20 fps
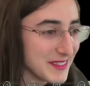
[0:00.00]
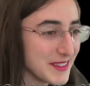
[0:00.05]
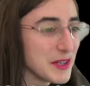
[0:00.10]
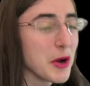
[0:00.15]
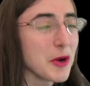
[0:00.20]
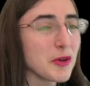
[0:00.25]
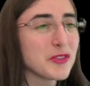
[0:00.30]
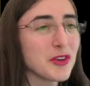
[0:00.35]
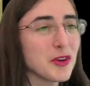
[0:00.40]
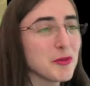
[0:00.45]

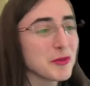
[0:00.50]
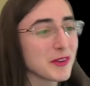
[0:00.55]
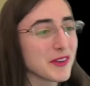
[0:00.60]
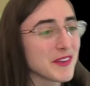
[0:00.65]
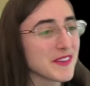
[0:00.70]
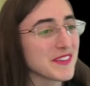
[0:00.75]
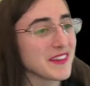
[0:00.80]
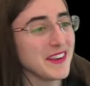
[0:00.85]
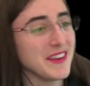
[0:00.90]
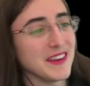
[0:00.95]
October
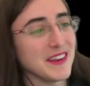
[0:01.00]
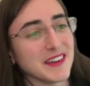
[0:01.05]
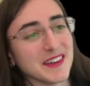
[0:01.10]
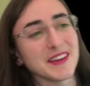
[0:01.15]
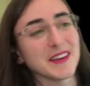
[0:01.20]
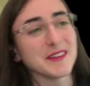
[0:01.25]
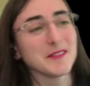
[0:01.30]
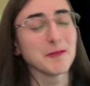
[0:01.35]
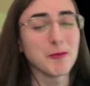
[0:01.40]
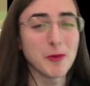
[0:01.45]
is here,
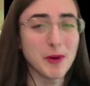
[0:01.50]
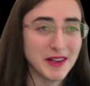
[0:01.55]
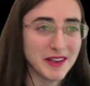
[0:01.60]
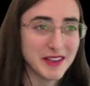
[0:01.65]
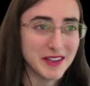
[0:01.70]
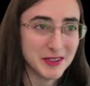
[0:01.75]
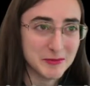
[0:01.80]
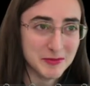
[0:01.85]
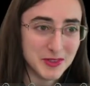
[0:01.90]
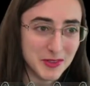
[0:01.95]
and
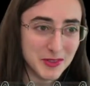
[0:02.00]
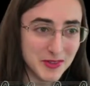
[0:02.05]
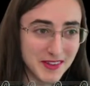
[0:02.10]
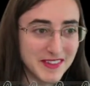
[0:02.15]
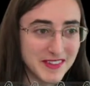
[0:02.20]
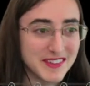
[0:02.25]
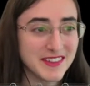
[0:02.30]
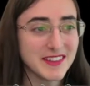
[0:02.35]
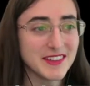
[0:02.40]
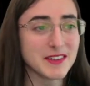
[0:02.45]
welcome to
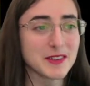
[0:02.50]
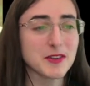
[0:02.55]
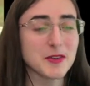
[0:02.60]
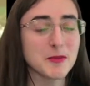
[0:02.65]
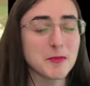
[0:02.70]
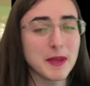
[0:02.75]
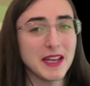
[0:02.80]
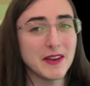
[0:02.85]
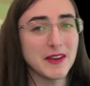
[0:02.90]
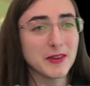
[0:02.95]
this year's
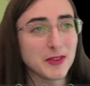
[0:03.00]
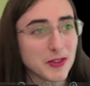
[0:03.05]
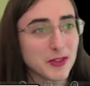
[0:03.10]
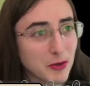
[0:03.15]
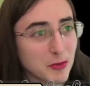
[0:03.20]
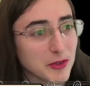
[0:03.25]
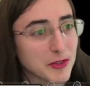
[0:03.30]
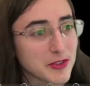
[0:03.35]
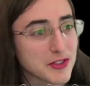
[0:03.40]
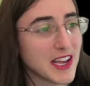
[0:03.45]

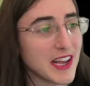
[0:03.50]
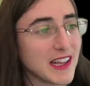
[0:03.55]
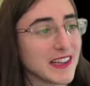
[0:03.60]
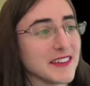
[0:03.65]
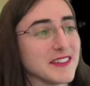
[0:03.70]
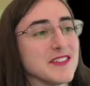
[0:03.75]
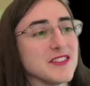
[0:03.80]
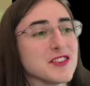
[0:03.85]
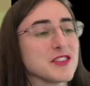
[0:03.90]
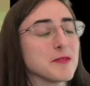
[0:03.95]
Paleotober
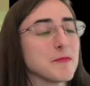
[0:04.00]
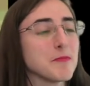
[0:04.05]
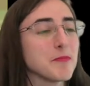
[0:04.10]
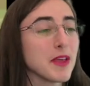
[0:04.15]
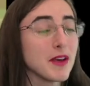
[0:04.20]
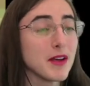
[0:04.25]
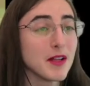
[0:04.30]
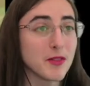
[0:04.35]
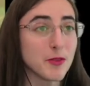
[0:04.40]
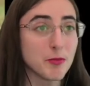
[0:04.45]
challenge.
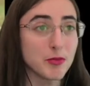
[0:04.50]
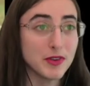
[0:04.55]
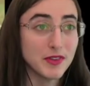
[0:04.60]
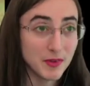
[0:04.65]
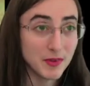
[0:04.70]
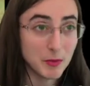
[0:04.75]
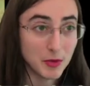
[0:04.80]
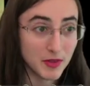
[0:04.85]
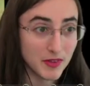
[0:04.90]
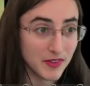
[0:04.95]
The
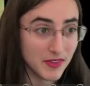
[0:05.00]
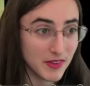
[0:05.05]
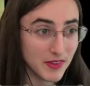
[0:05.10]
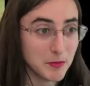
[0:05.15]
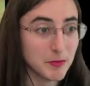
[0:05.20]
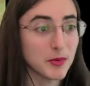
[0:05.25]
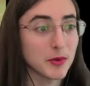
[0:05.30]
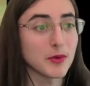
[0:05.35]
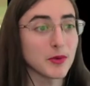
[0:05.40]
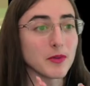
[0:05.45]
principle is
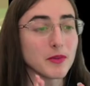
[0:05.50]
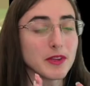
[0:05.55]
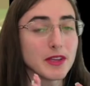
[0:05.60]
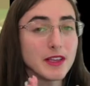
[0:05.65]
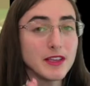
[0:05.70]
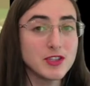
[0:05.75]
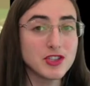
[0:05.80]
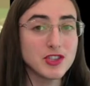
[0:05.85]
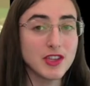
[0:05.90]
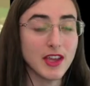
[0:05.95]
simple.
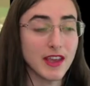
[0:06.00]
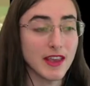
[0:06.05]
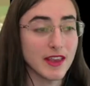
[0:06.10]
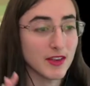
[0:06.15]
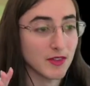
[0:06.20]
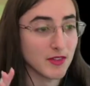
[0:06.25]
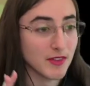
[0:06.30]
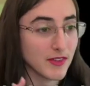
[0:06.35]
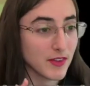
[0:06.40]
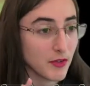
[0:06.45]
Each day
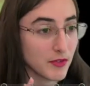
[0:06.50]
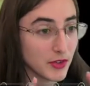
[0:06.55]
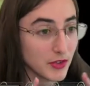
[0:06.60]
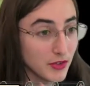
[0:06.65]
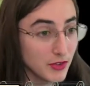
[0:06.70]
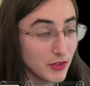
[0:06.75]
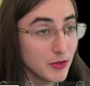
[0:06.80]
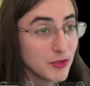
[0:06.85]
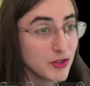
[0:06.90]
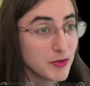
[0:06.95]
you discover
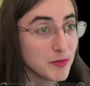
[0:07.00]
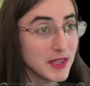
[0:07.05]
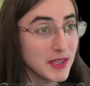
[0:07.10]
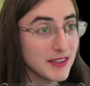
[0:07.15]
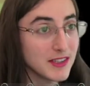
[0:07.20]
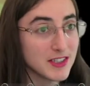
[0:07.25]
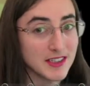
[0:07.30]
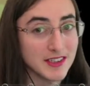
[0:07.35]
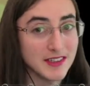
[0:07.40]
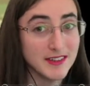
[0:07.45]
new
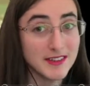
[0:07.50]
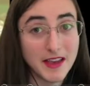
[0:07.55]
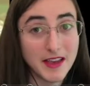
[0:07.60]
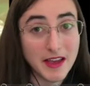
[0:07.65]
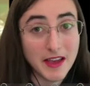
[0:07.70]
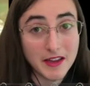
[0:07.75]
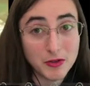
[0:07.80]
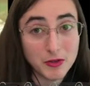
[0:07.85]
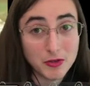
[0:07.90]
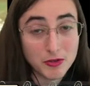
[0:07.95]
species
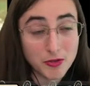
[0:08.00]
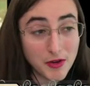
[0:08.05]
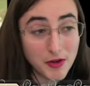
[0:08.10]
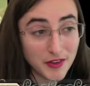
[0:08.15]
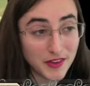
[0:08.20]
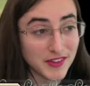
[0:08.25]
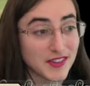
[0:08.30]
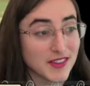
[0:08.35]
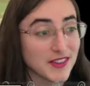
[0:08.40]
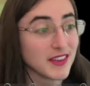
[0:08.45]
and you draw
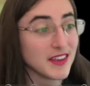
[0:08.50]
it.